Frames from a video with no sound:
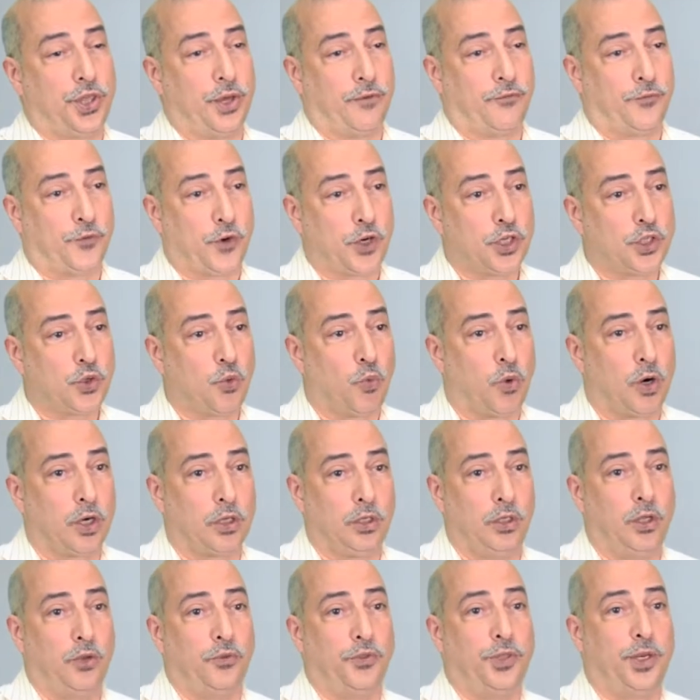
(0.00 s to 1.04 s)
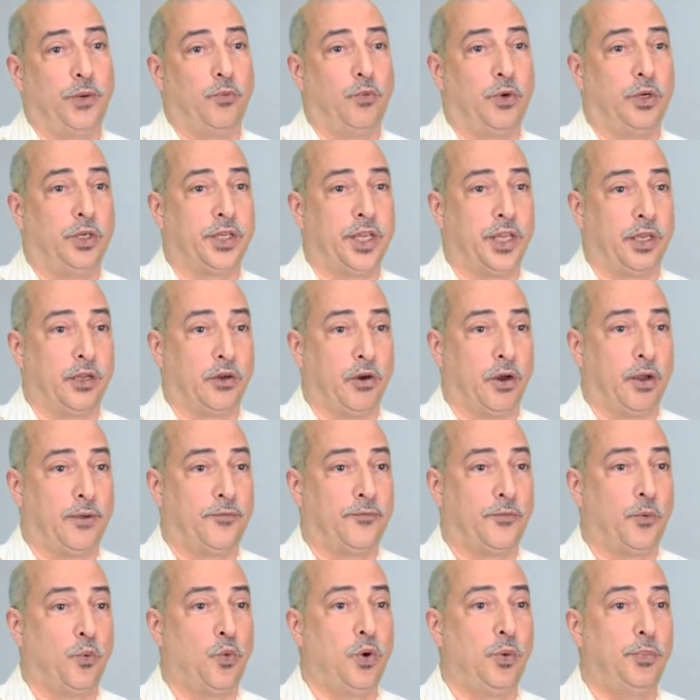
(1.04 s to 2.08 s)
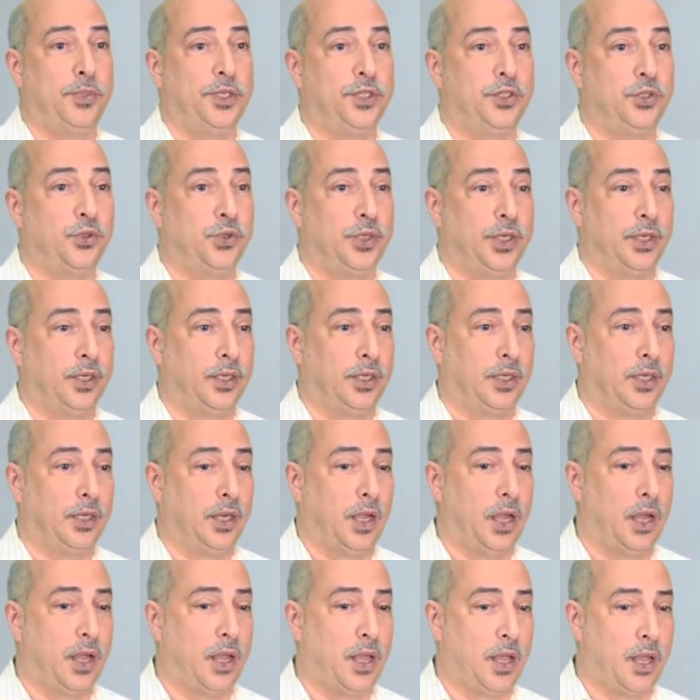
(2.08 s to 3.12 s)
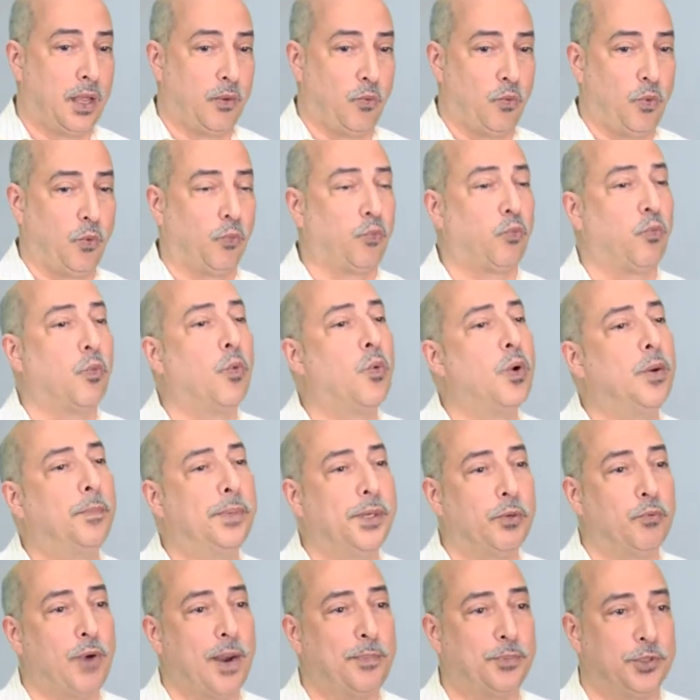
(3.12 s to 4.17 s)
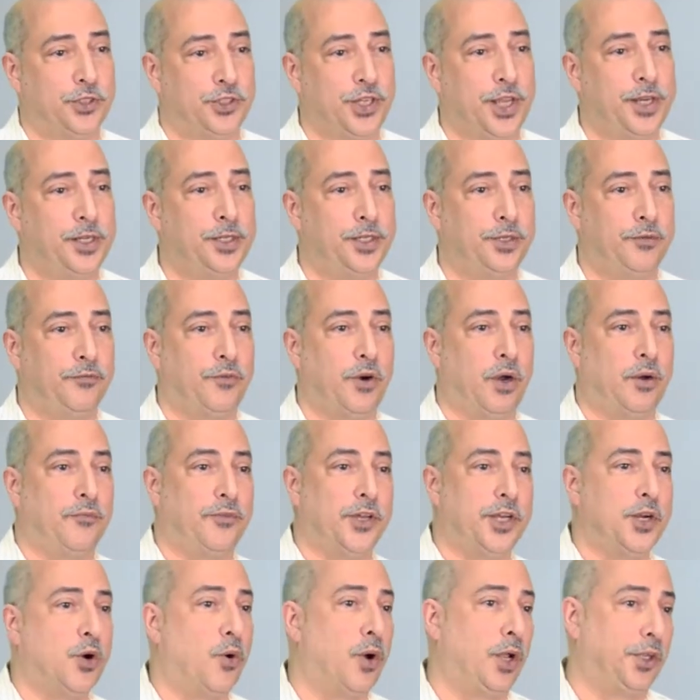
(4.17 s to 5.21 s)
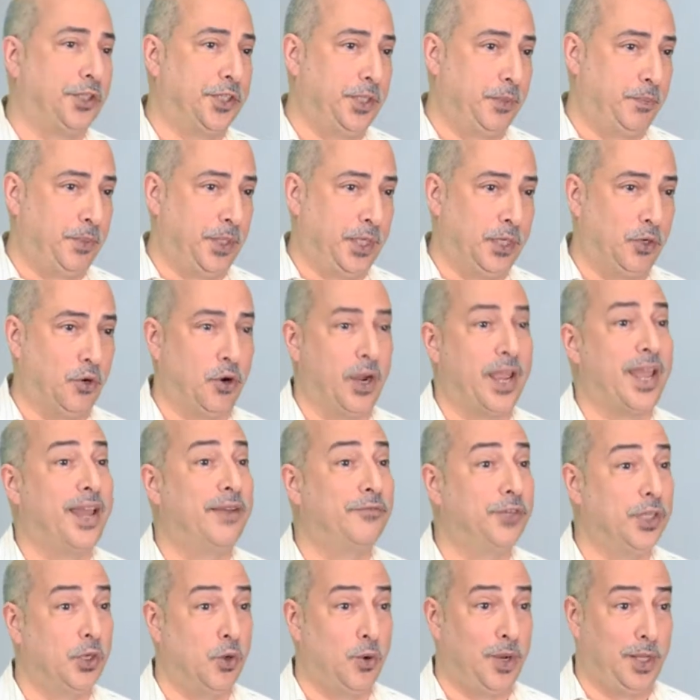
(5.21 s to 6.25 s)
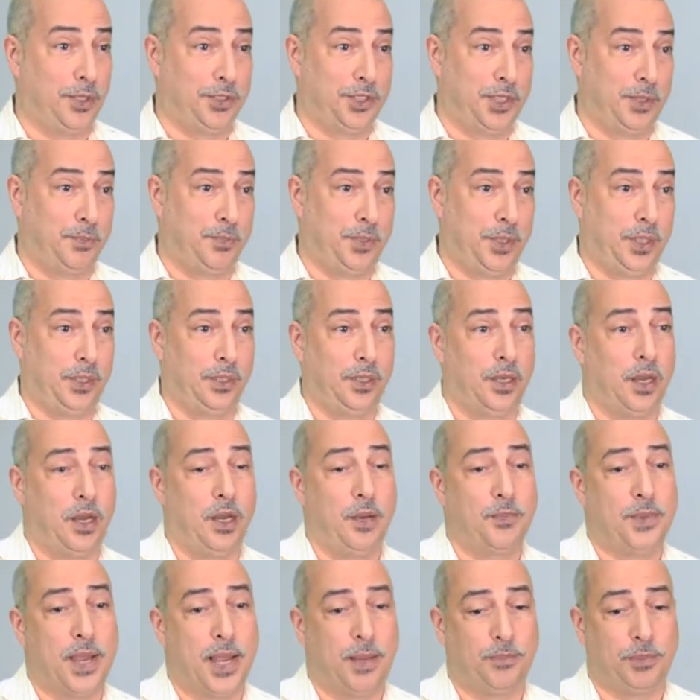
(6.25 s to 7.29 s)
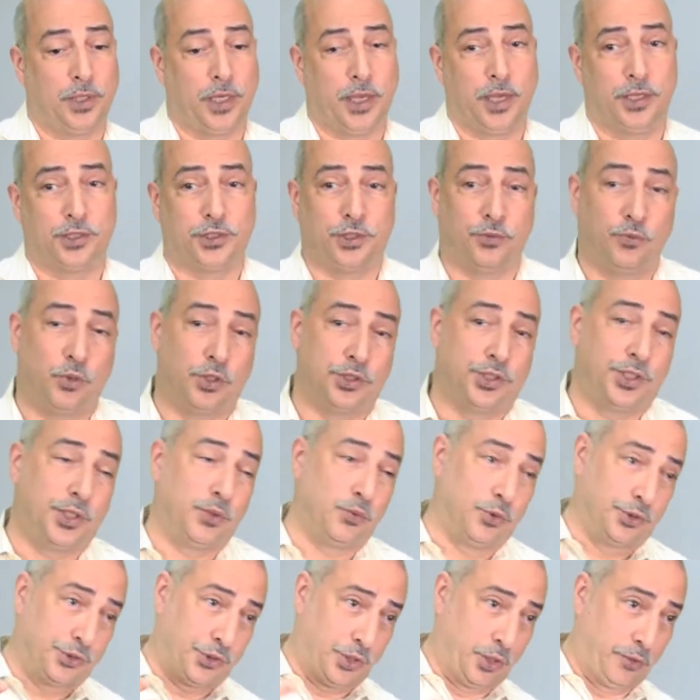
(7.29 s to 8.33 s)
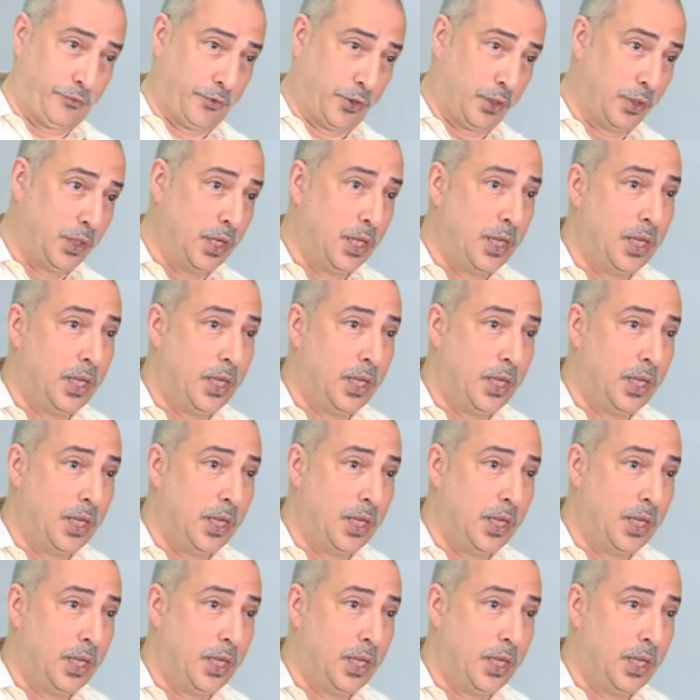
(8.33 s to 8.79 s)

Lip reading: The first workload that we'll kick off will be representative of an OLTP or a heavy OLTP application where SQL Server